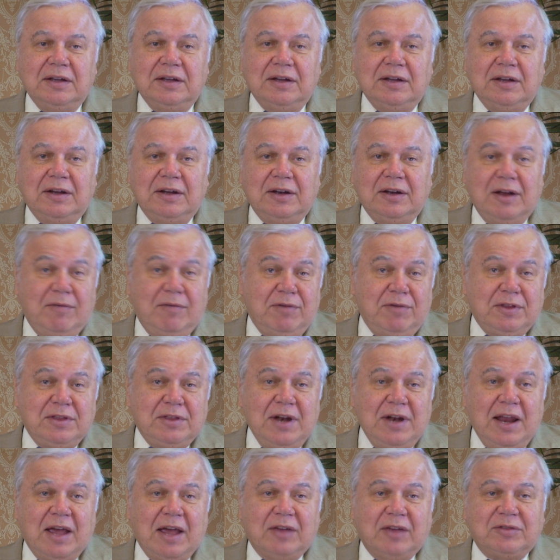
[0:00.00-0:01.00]

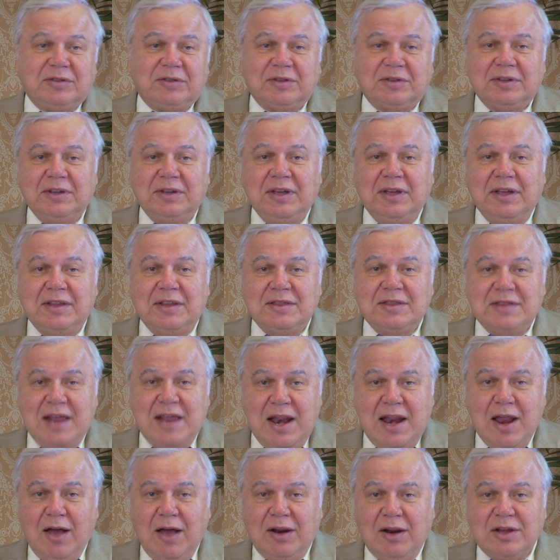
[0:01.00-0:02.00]
Nevertheless, the
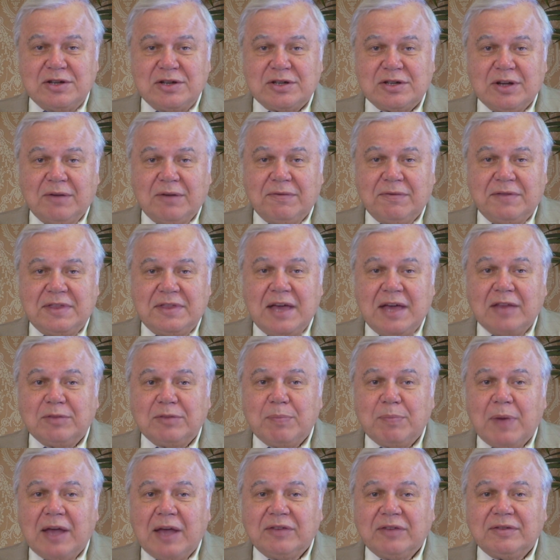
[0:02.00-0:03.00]
knowledge of
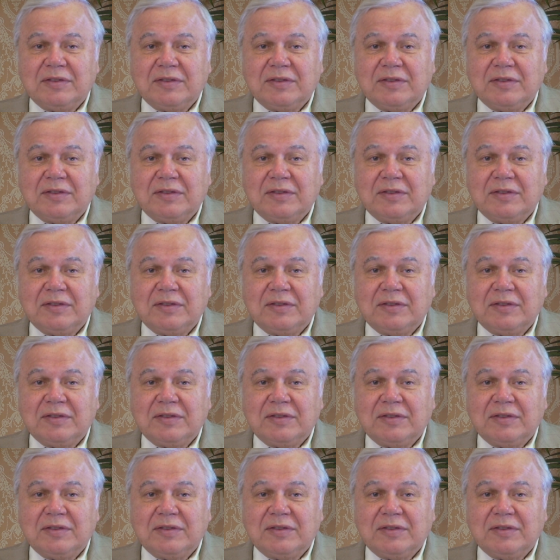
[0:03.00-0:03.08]
that past